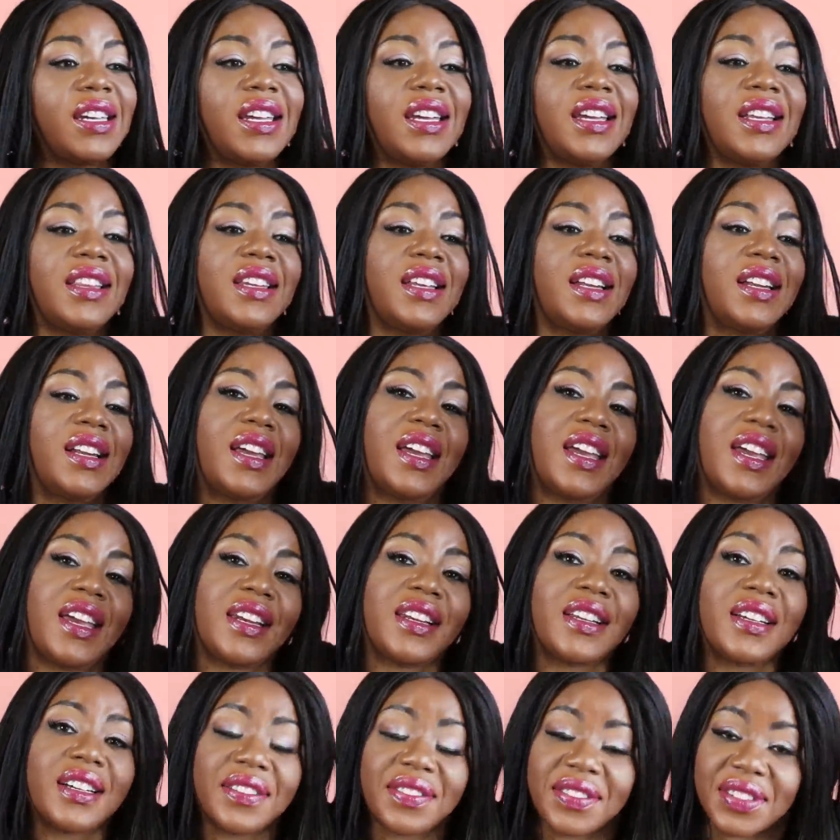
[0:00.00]
in the
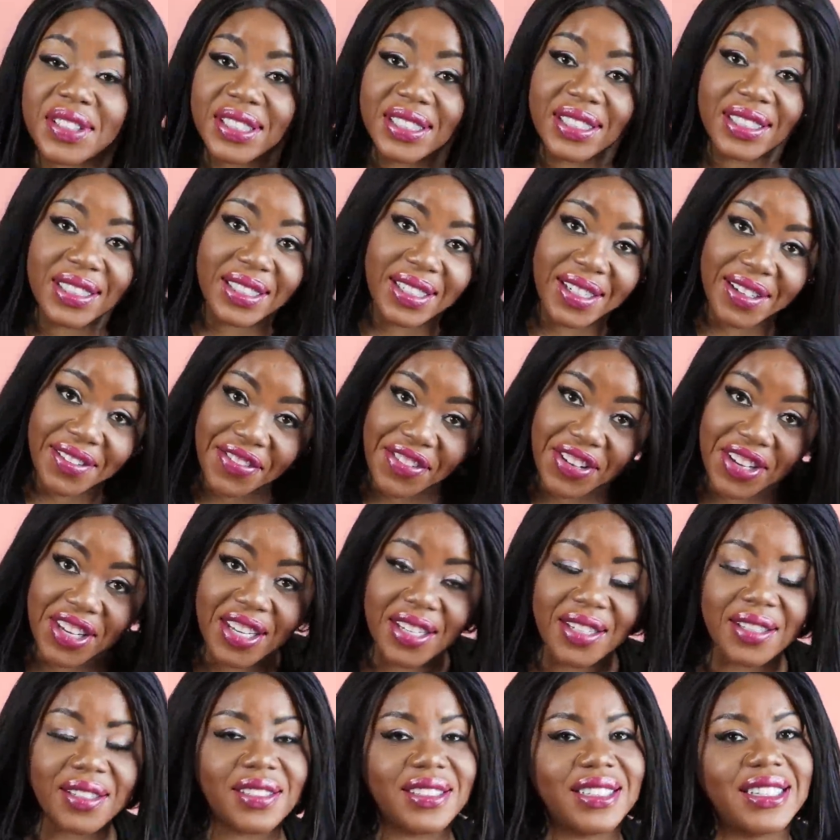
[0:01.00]
land of the
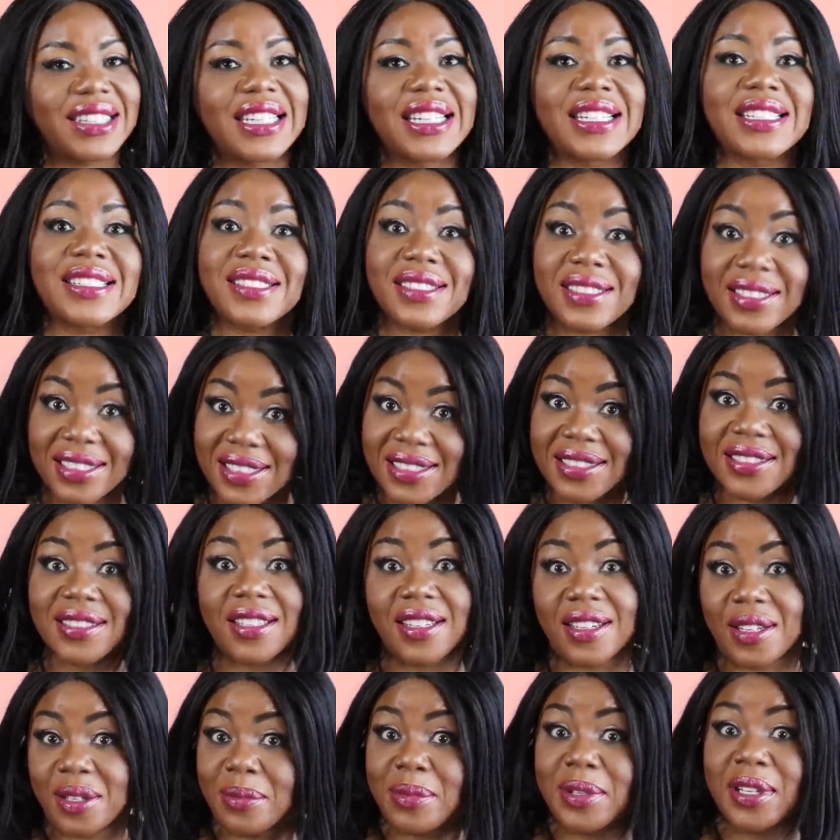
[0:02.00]
living this is
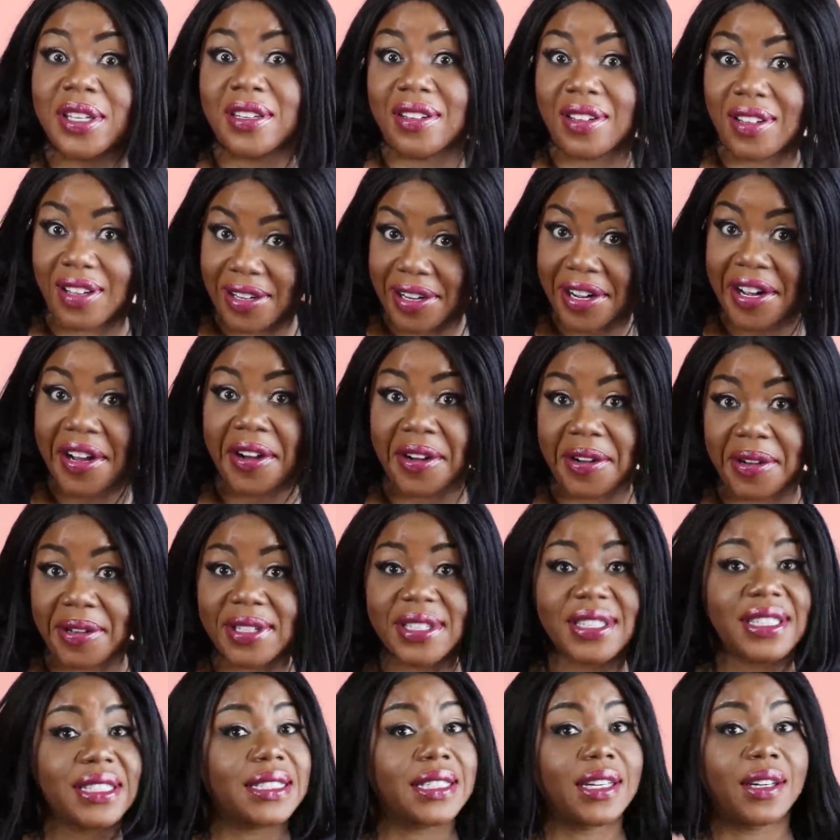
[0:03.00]
gonna be a haul
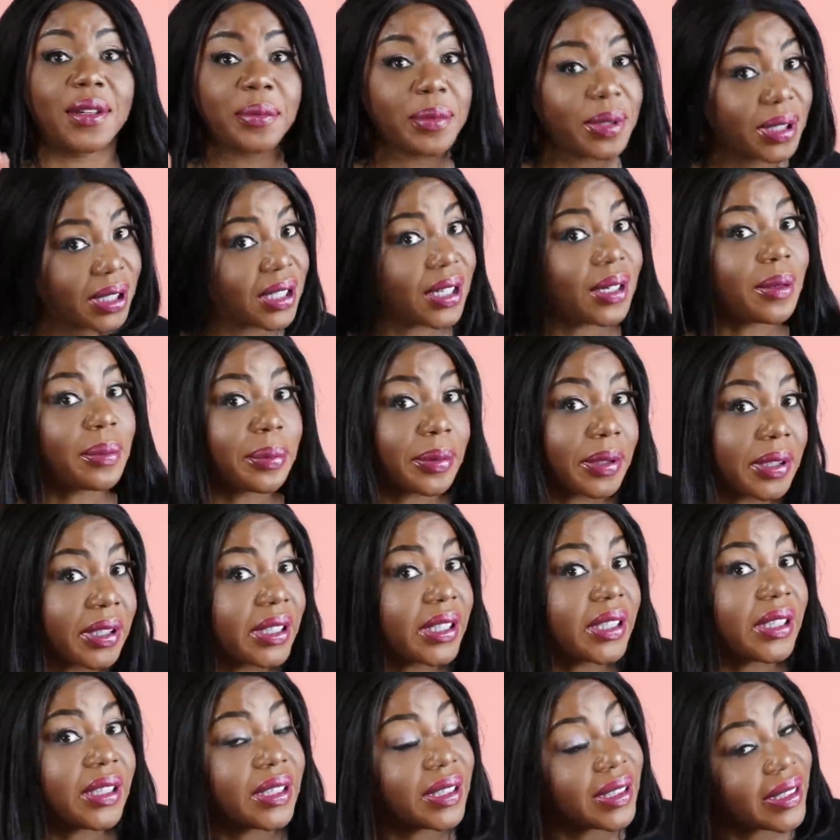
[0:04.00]
it's gonna be a
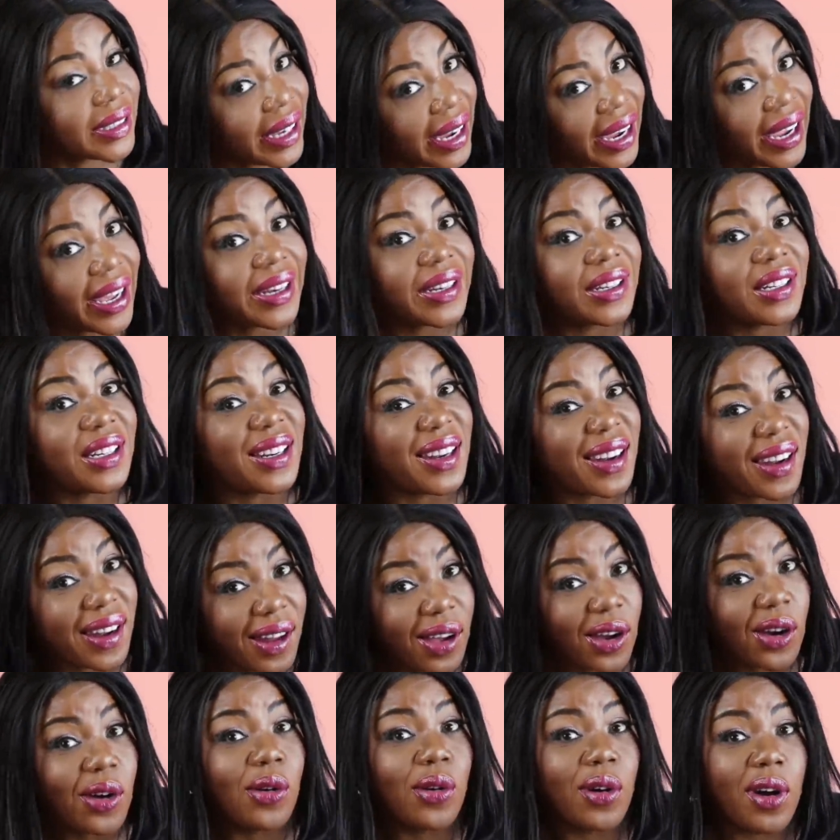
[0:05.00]
pretty kind of
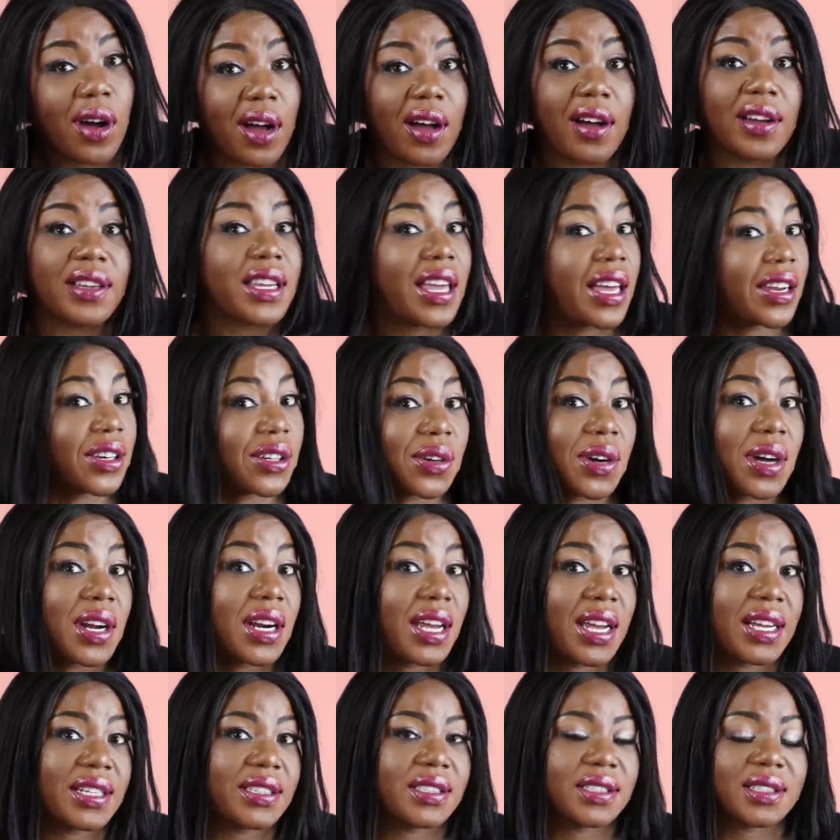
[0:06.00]
long haul y'all know i
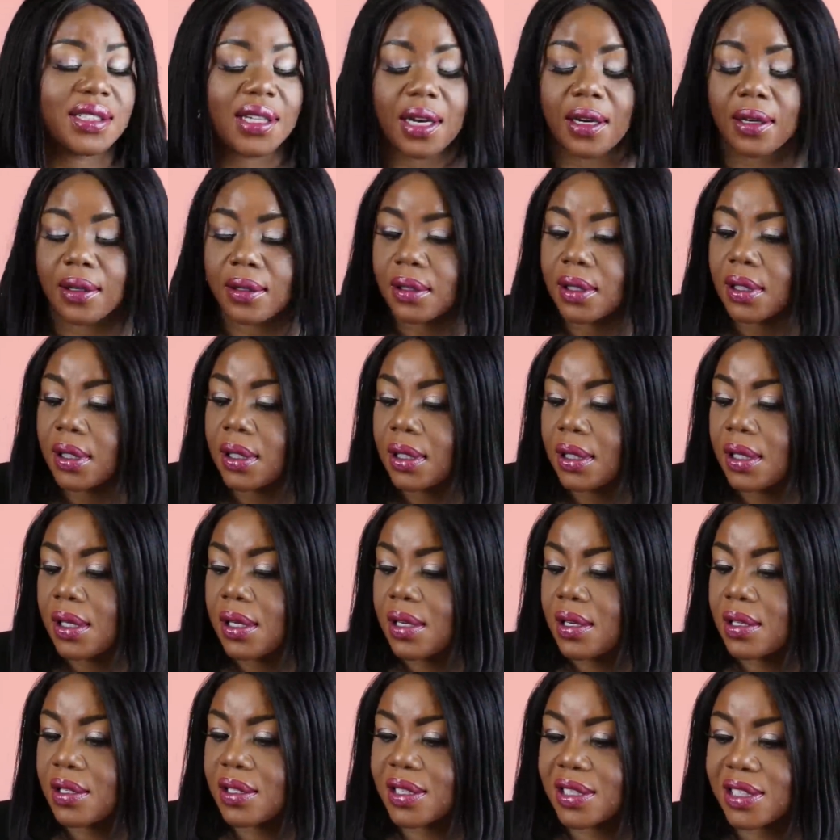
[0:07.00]
like to talk
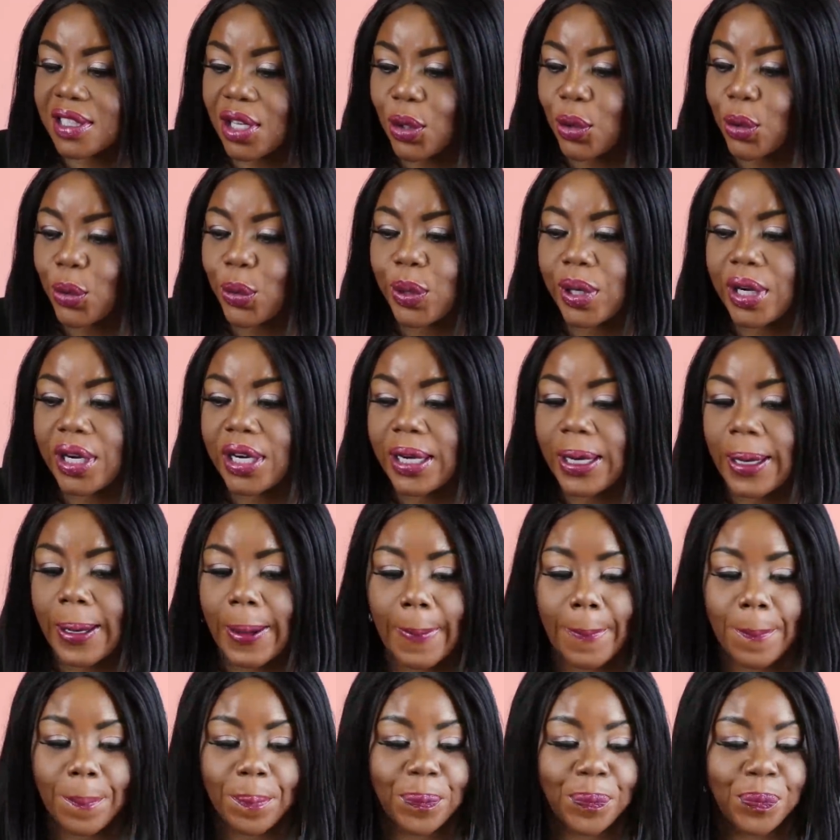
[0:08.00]
so
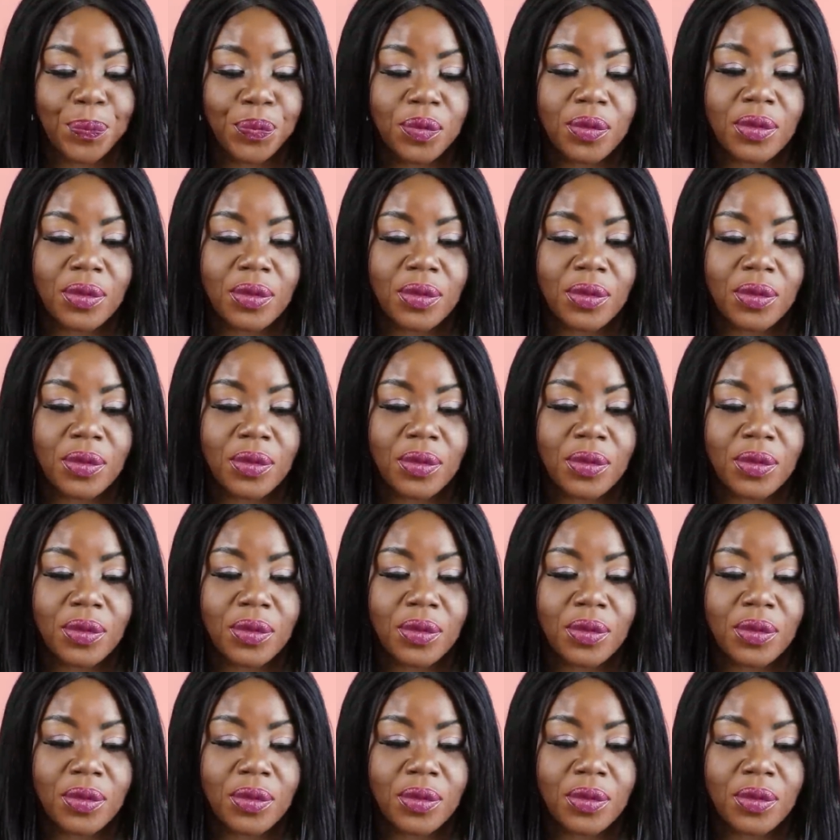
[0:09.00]
um,